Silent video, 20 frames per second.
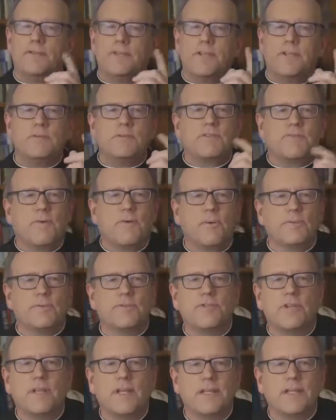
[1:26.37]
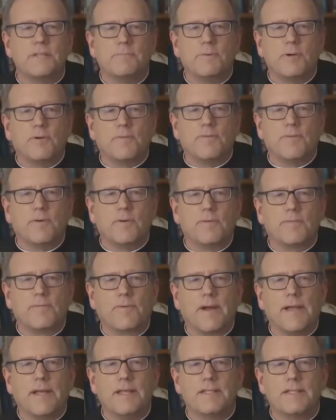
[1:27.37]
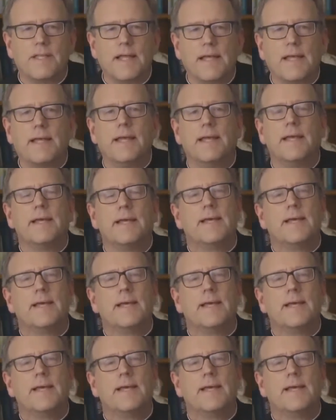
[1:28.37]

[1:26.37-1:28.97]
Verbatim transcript: To use Fulton Sheen's beautiful phrase, they